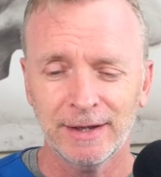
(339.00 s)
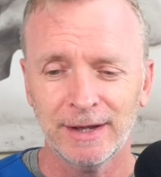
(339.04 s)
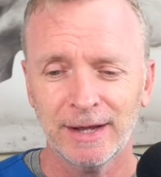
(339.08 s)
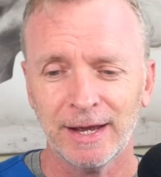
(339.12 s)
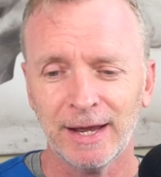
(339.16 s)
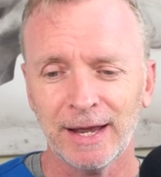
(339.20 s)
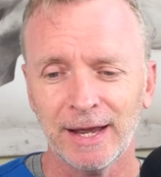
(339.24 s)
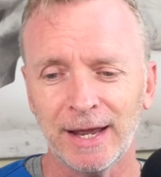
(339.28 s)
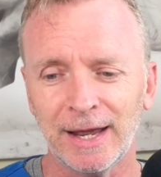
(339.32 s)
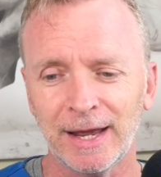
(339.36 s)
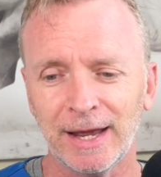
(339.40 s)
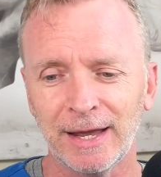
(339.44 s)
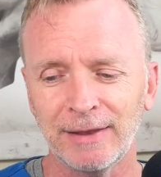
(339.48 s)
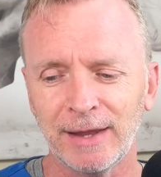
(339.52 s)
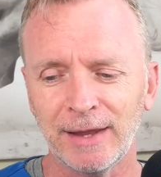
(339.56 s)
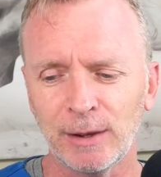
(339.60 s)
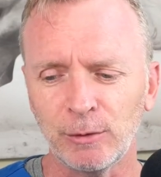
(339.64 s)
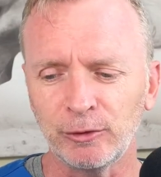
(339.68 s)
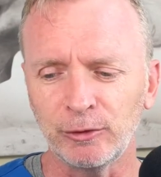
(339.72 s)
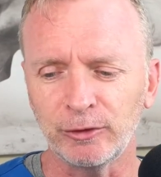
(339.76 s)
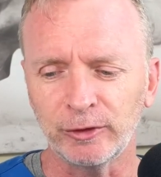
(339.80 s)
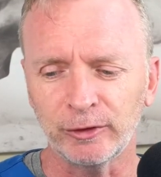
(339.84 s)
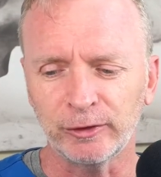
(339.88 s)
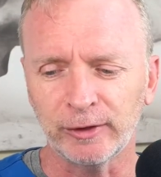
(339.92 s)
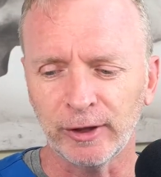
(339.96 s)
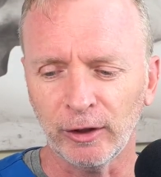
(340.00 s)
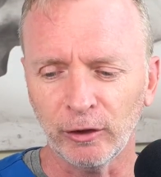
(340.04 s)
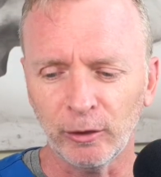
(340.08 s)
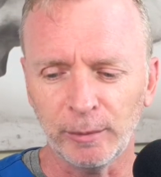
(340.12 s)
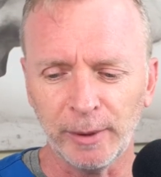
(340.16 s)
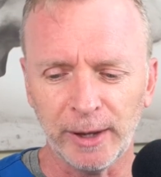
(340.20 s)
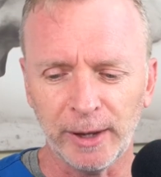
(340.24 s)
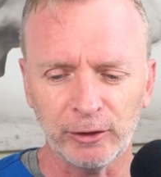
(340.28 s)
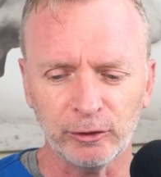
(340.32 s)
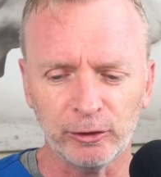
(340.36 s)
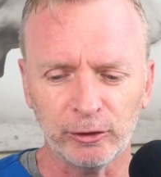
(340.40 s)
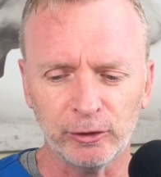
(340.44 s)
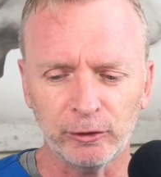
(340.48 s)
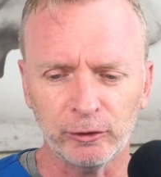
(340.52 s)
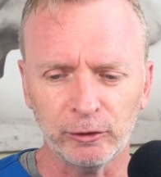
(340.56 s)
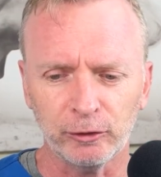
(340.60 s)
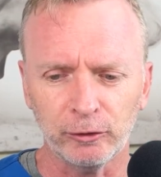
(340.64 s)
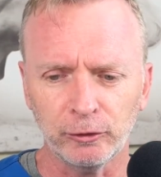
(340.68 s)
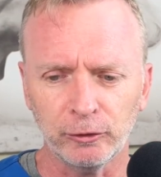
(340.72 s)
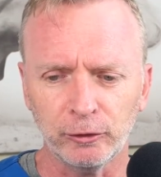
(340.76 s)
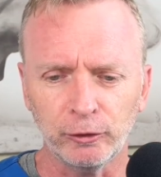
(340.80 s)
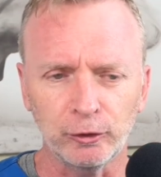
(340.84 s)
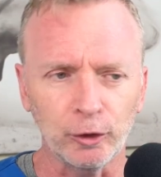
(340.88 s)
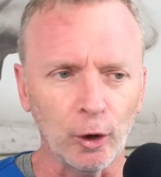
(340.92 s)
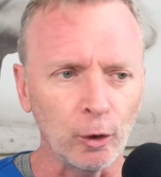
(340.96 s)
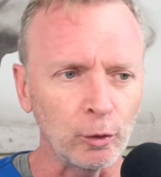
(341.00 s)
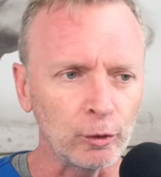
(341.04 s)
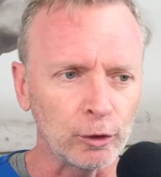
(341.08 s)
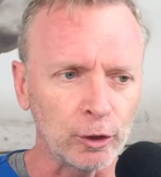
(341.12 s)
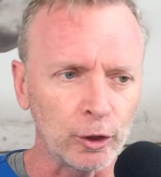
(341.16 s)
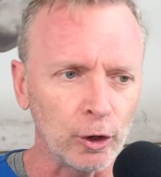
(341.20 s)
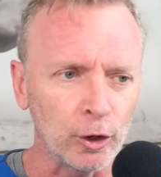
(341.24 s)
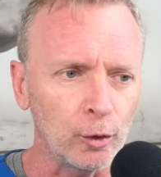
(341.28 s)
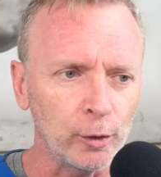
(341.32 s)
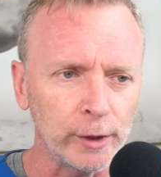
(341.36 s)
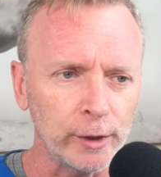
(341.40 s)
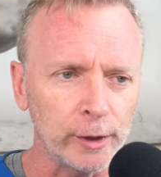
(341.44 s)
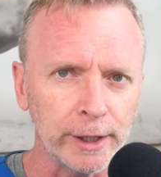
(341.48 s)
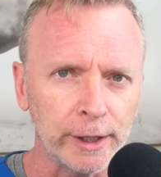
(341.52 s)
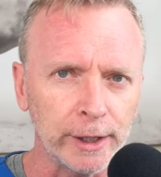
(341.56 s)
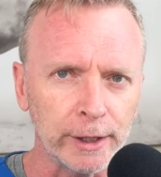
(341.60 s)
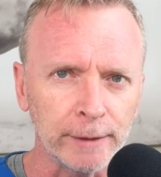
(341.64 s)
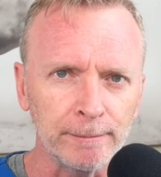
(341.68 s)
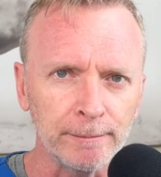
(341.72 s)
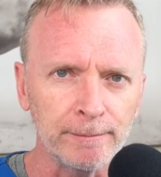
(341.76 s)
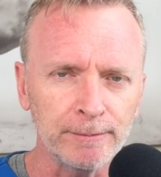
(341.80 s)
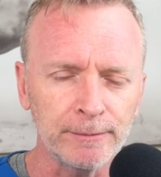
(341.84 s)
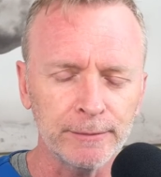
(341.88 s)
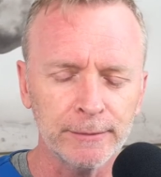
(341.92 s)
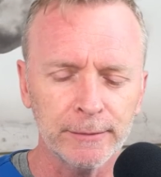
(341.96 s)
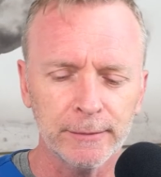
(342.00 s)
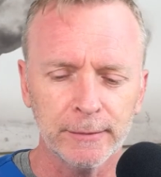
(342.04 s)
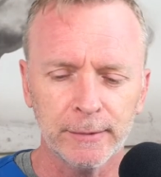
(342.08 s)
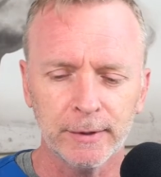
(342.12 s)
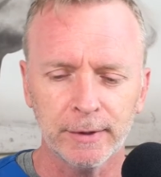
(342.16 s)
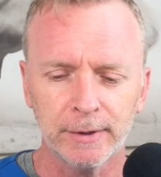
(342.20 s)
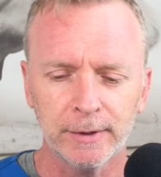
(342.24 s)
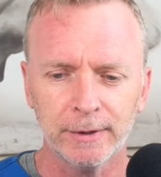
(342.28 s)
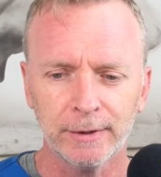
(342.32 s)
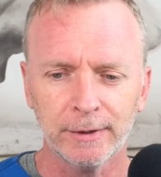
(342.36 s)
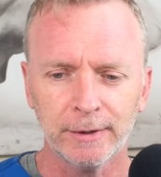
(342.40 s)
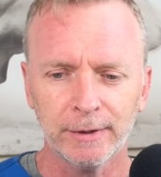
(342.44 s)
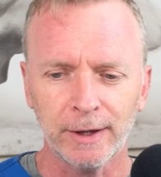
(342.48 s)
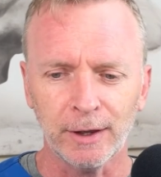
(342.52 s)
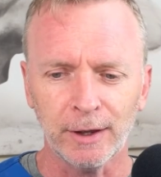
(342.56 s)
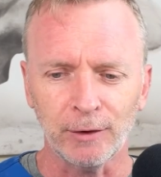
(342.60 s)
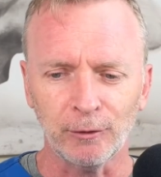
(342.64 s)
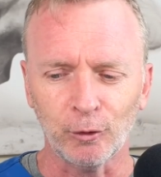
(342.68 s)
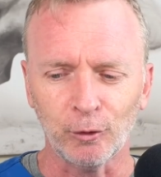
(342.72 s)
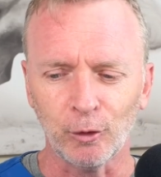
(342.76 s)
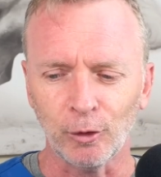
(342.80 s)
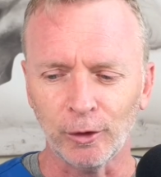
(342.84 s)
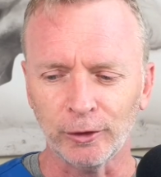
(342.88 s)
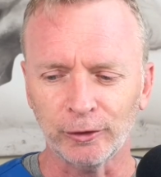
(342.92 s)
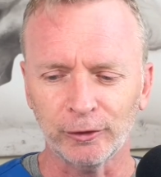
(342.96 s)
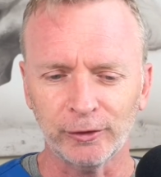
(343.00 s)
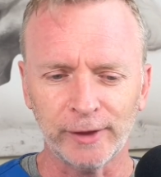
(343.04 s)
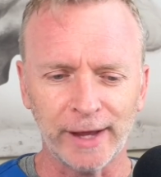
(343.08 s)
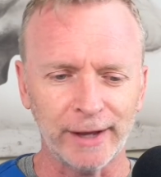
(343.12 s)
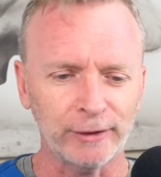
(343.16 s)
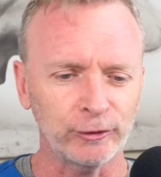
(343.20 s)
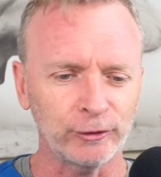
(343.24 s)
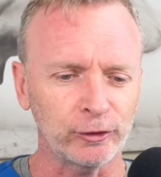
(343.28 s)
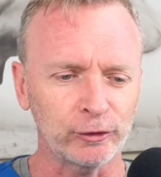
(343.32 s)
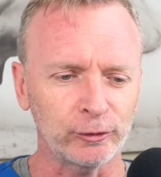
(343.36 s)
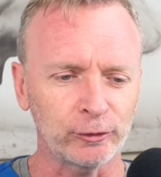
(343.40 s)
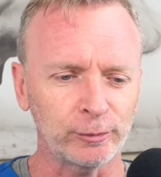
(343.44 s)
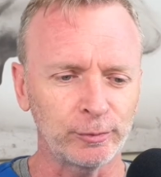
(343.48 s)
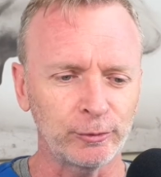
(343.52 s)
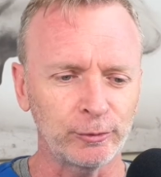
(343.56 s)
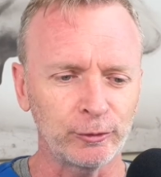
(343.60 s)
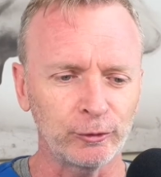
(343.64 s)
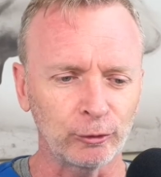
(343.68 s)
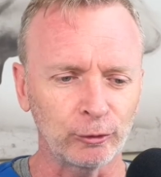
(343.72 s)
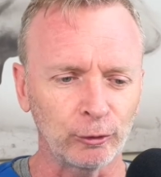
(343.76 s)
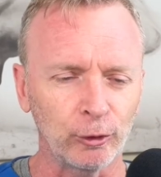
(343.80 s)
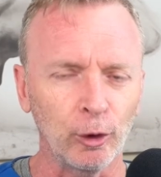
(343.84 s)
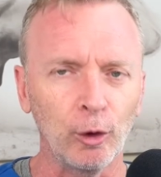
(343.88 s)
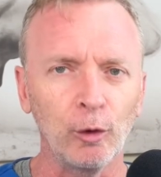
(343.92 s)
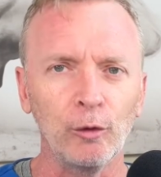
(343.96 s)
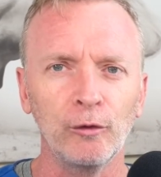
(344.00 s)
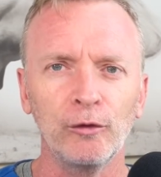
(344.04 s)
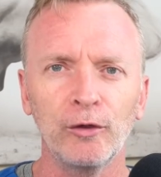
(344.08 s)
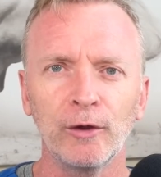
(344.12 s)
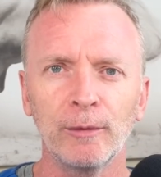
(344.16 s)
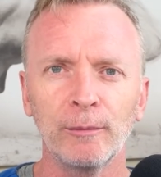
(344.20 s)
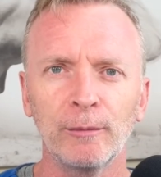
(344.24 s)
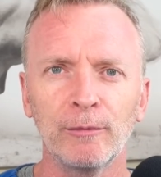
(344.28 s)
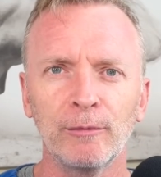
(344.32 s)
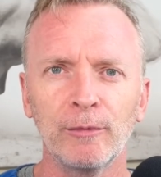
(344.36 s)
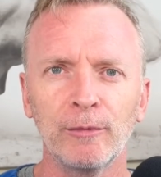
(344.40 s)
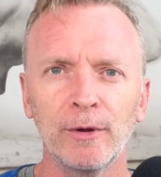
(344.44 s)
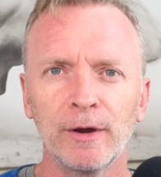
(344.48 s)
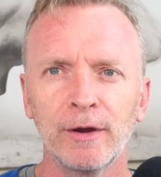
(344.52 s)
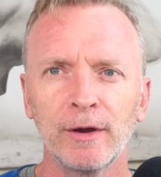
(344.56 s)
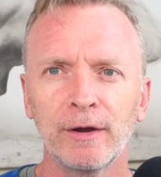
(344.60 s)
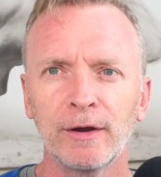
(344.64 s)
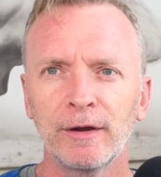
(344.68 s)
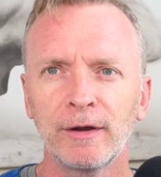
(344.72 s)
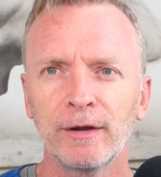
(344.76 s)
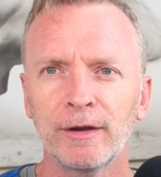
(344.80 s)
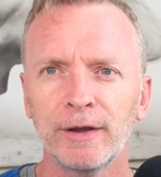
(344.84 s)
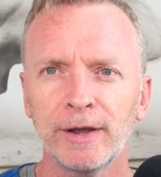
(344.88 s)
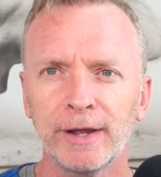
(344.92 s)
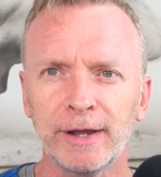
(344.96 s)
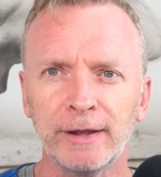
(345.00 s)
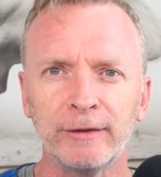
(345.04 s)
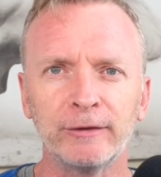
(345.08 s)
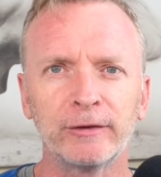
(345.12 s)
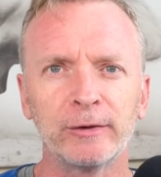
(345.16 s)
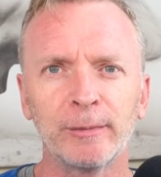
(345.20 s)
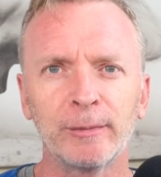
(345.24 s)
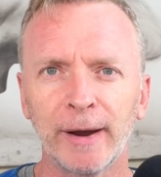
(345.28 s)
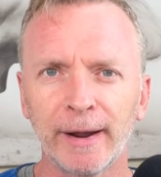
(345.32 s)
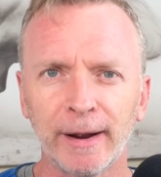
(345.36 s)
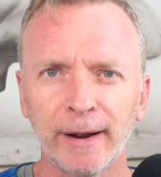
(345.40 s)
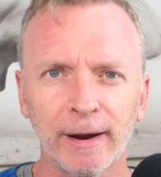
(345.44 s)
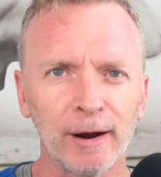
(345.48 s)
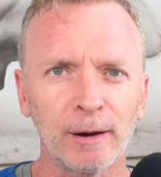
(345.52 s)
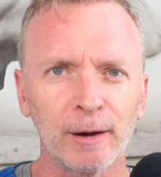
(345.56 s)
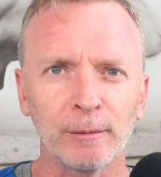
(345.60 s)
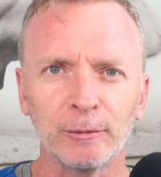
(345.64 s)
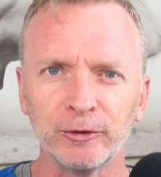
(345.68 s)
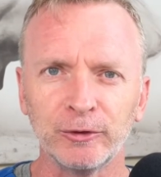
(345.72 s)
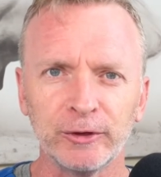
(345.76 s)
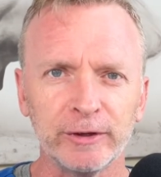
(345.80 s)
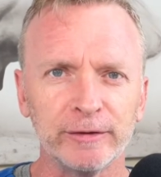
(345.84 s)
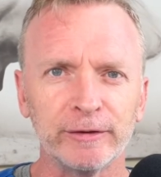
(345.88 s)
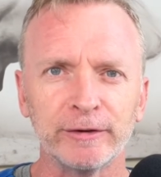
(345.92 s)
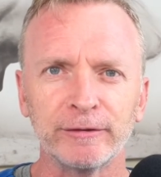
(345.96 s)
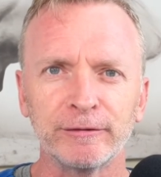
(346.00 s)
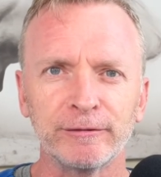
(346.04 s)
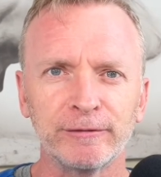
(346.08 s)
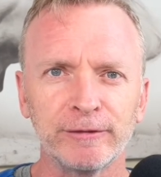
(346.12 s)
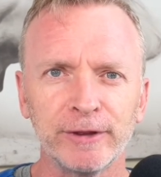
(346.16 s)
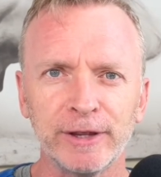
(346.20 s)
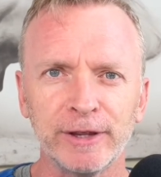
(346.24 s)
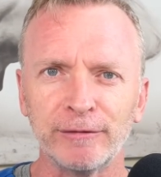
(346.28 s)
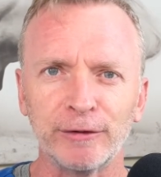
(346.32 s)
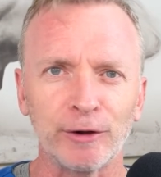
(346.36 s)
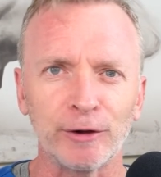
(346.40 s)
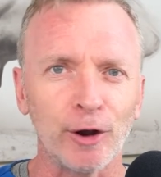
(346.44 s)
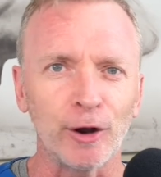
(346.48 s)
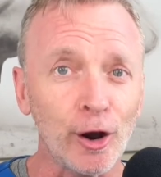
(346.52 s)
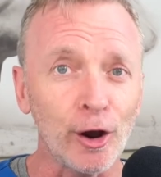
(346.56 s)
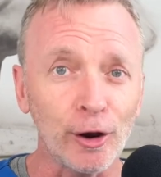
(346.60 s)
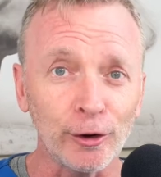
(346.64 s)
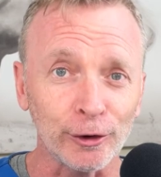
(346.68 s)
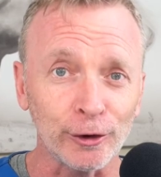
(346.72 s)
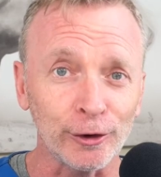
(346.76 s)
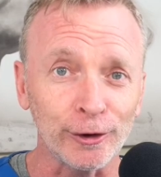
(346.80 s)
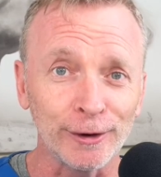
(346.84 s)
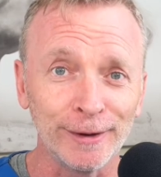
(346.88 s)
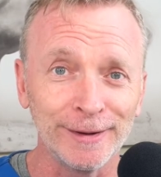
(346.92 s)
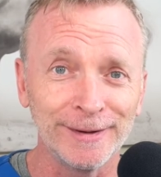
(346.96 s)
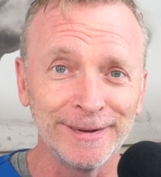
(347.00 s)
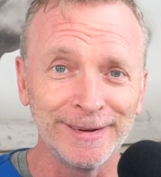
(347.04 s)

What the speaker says: and they would just tell the patients, don't go to him. And of course, that just drove them into my arms even harder.